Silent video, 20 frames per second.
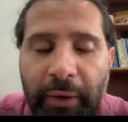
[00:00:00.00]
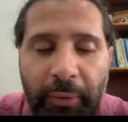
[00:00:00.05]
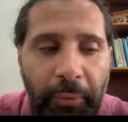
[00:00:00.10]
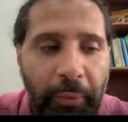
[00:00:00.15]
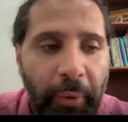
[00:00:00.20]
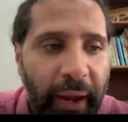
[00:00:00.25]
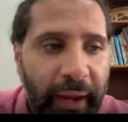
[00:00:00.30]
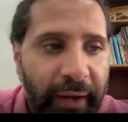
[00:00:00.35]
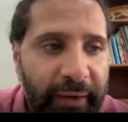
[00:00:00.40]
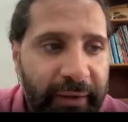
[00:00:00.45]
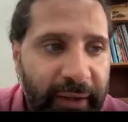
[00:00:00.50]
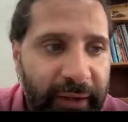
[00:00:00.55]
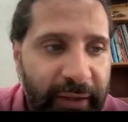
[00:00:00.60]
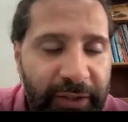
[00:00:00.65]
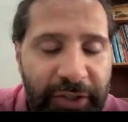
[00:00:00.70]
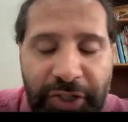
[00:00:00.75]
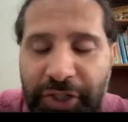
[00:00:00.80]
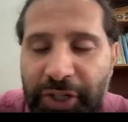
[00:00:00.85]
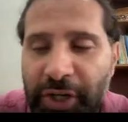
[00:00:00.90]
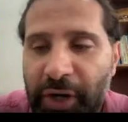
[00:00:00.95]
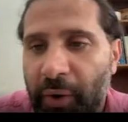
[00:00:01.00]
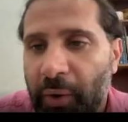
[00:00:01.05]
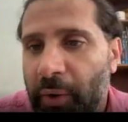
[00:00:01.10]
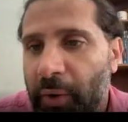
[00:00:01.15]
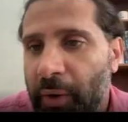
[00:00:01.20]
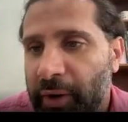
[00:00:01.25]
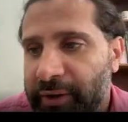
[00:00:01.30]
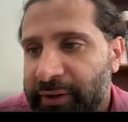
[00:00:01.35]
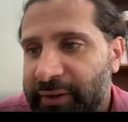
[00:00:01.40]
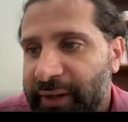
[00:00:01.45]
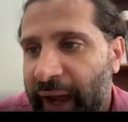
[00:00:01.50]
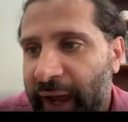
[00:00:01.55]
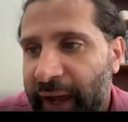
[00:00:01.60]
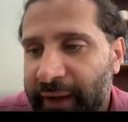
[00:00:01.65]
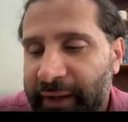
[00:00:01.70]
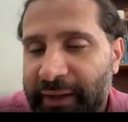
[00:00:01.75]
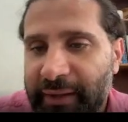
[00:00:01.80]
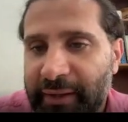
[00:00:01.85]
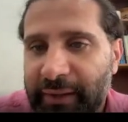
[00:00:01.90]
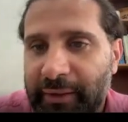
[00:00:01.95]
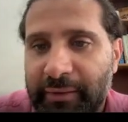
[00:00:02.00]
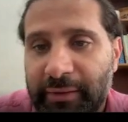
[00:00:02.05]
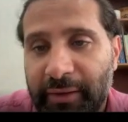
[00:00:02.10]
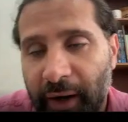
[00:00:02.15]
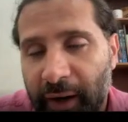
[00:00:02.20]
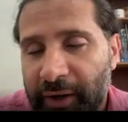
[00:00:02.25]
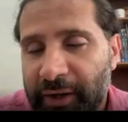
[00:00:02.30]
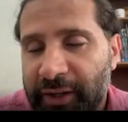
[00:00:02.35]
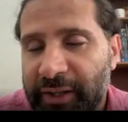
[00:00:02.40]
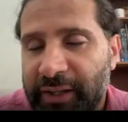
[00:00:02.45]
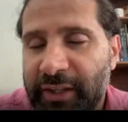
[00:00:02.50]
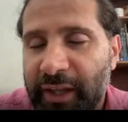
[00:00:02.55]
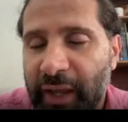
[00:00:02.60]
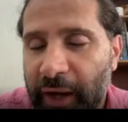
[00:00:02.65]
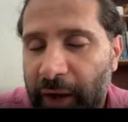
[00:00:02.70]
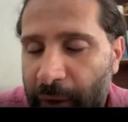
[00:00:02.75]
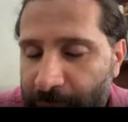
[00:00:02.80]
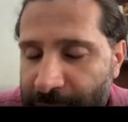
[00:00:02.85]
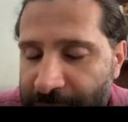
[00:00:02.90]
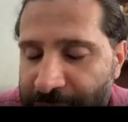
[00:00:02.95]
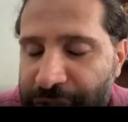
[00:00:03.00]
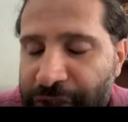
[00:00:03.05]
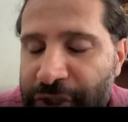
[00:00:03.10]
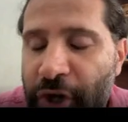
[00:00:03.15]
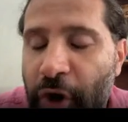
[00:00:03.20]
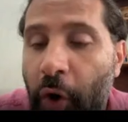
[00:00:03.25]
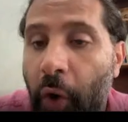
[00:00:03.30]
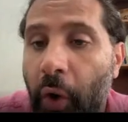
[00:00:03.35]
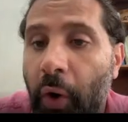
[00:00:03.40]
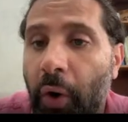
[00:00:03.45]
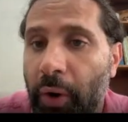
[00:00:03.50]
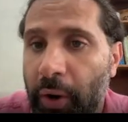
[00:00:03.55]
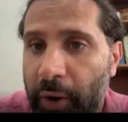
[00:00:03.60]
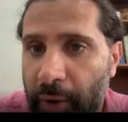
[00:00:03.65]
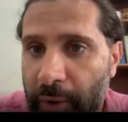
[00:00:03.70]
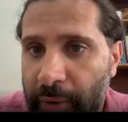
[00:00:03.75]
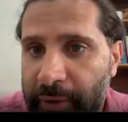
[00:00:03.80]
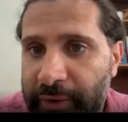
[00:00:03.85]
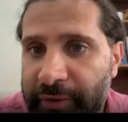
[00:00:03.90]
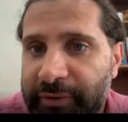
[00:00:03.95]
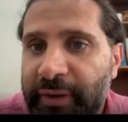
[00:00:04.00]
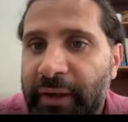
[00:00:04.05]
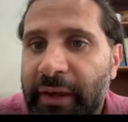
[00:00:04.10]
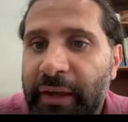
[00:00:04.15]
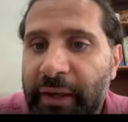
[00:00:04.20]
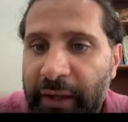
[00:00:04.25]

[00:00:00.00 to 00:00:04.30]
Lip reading: reddish or dark yellowish colors